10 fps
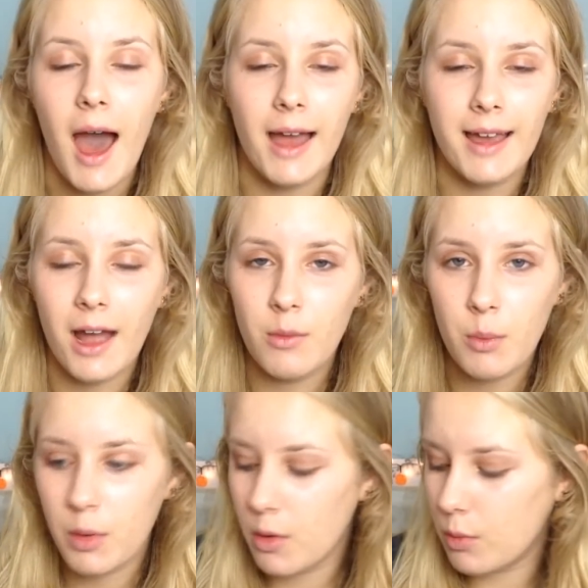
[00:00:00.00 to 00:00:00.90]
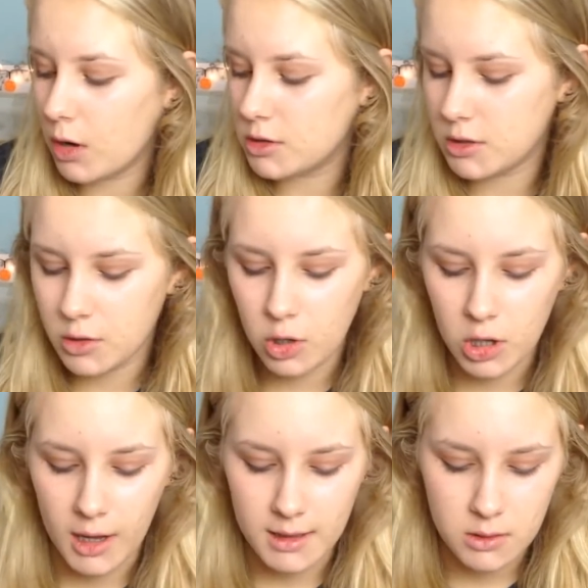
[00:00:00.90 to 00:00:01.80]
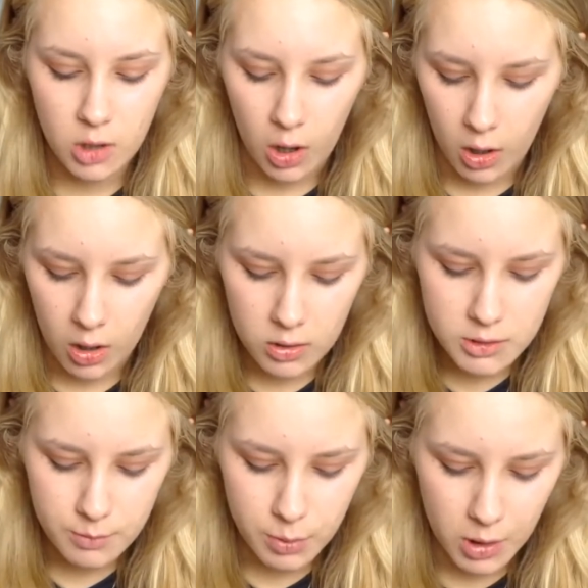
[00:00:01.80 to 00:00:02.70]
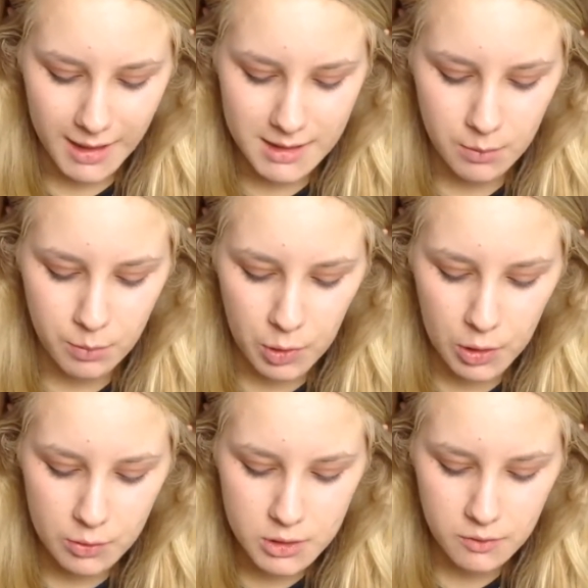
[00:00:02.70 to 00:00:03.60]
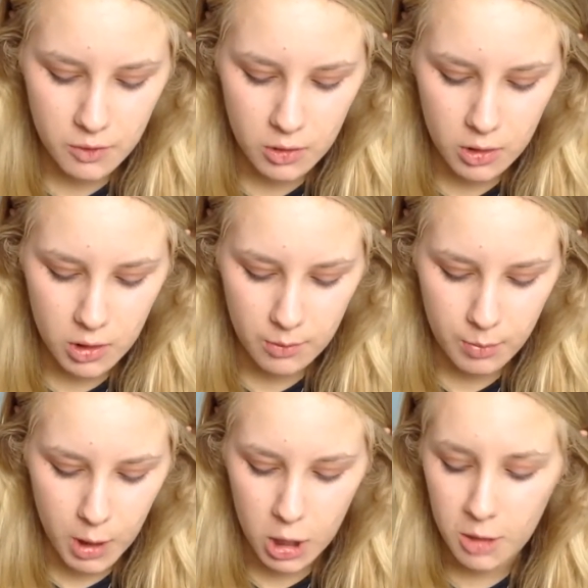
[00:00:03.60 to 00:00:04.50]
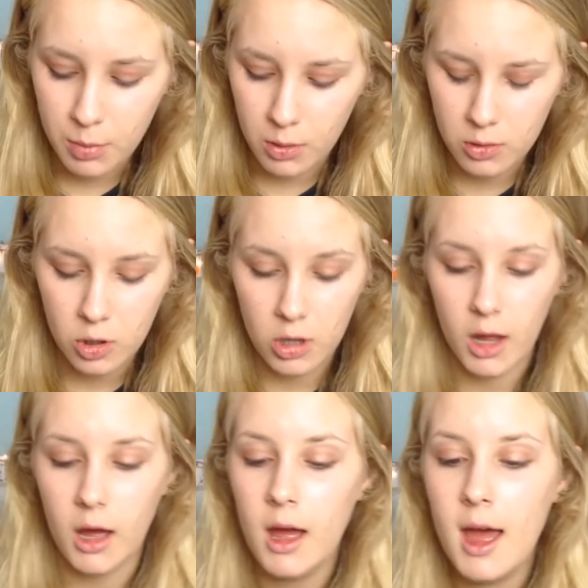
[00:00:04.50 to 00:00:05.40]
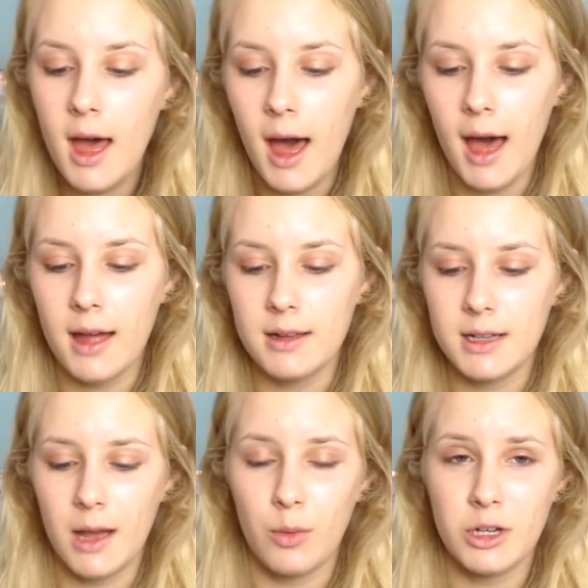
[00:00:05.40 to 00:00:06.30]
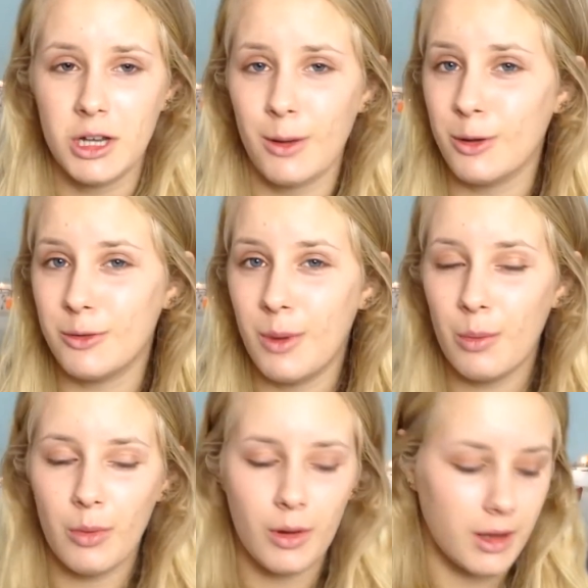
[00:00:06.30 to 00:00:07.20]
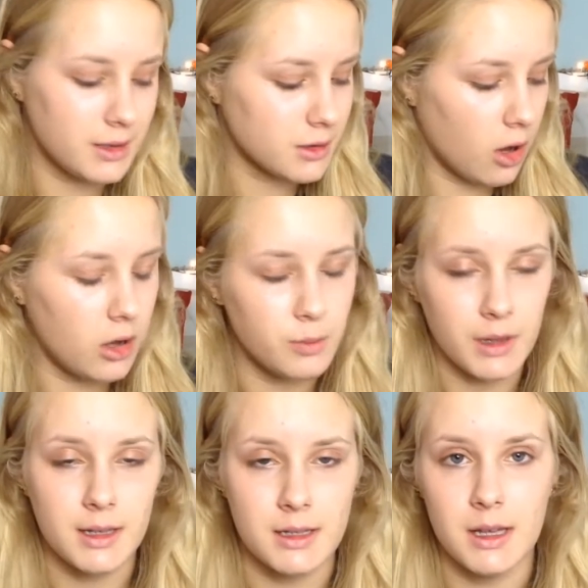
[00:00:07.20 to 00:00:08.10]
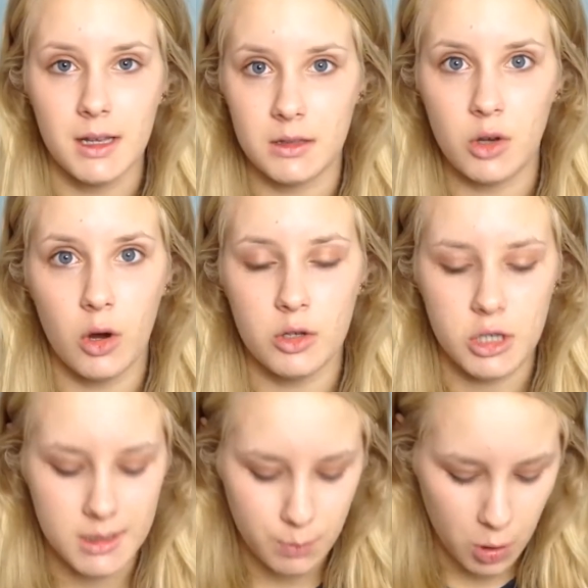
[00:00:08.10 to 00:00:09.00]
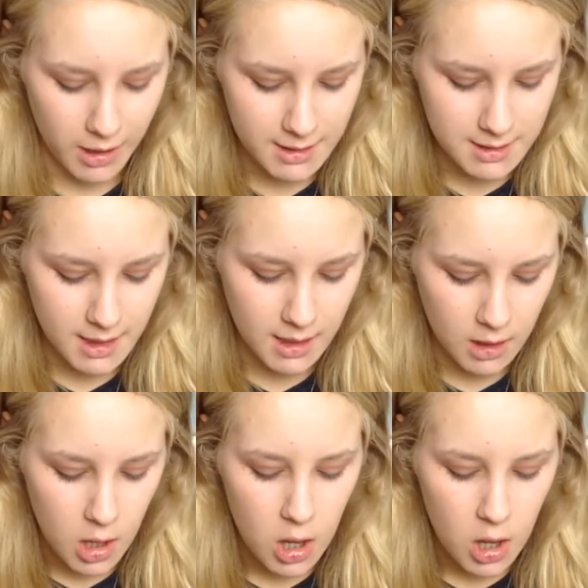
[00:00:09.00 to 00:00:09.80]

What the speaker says: I can't remember what the colour is called, but it's a beautiful purple colour, and I wish I could remember what it's called because it is gorgeous. But it's the